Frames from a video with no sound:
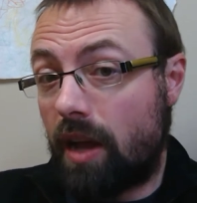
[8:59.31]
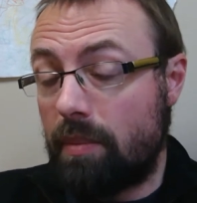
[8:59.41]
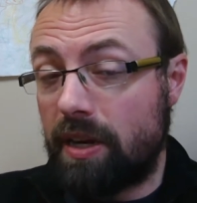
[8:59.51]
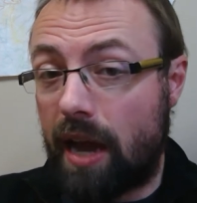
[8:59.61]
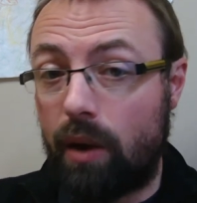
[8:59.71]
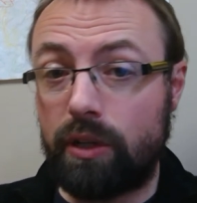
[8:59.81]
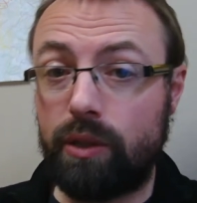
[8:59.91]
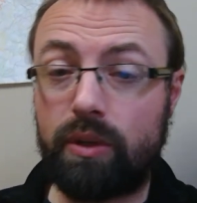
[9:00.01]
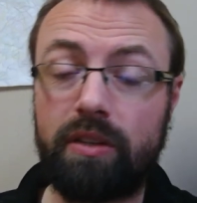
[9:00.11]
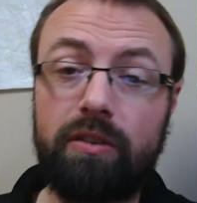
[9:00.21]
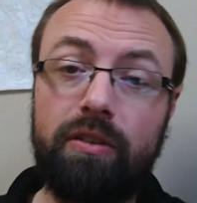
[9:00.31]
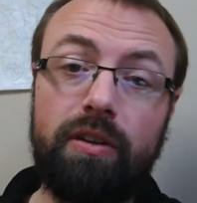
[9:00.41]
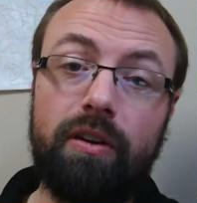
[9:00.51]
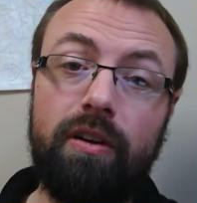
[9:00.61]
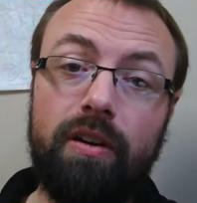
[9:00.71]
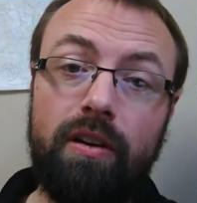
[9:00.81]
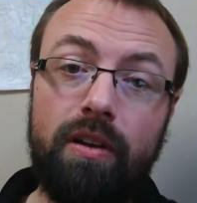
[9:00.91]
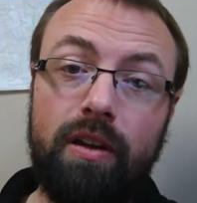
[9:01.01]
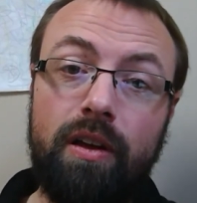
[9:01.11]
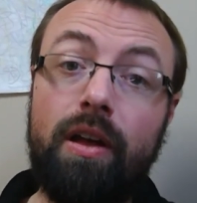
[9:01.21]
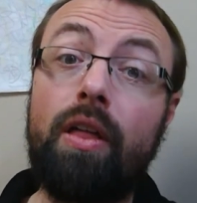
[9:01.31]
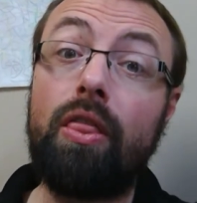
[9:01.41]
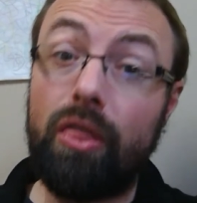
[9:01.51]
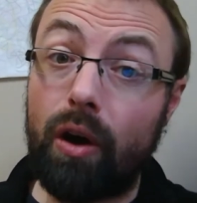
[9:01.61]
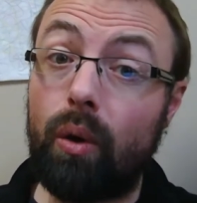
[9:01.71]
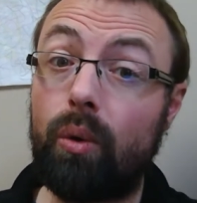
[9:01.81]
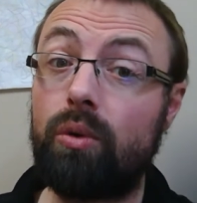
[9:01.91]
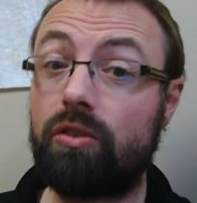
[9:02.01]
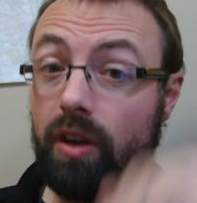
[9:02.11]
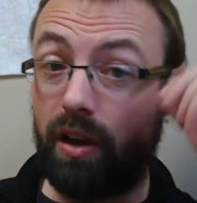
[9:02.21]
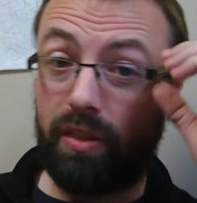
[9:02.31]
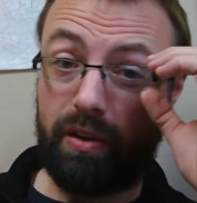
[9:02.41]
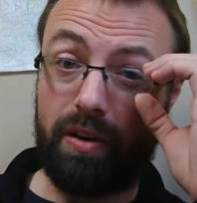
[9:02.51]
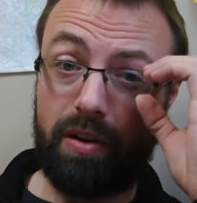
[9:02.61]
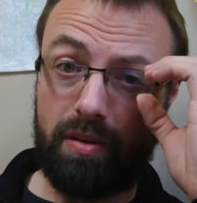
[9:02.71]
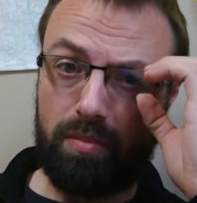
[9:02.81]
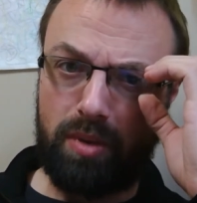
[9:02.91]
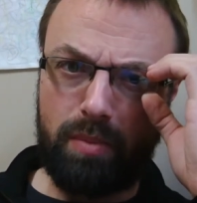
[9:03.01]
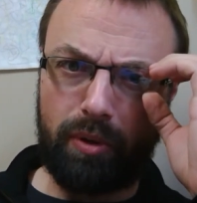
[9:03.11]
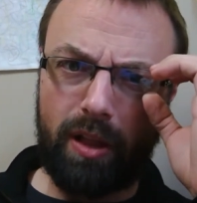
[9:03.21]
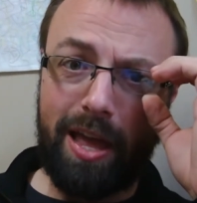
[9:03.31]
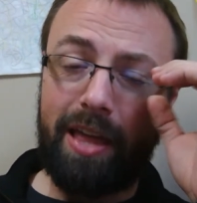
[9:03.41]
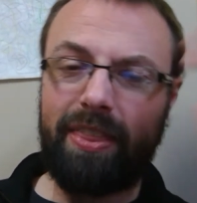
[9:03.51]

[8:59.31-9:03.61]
I mean, how do you consider those other people?